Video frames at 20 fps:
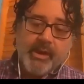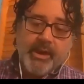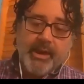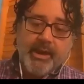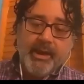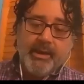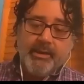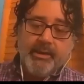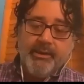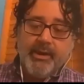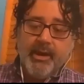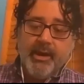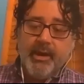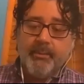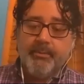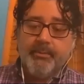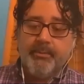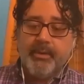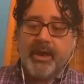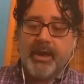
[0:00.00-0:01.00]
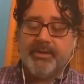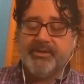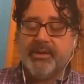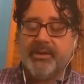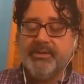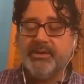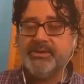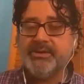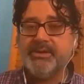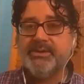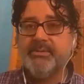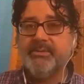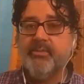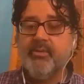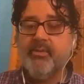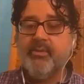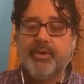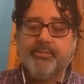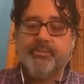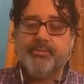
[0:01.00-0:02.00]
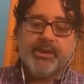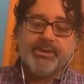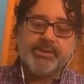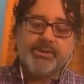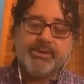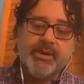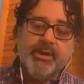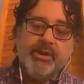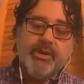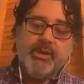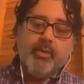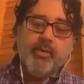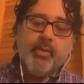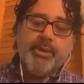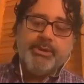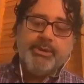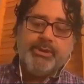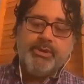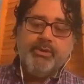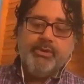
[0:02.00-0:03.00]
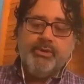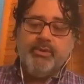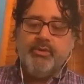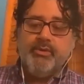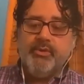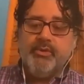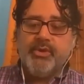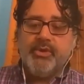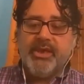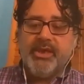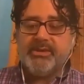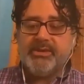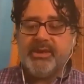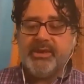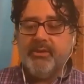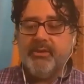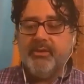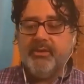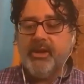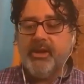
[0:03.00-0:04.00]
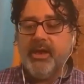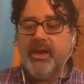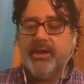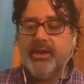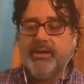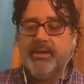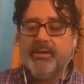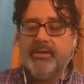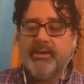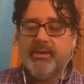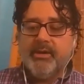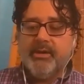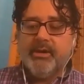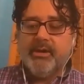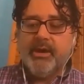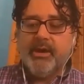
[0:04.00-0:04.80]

And I think this is important because once you get down the line,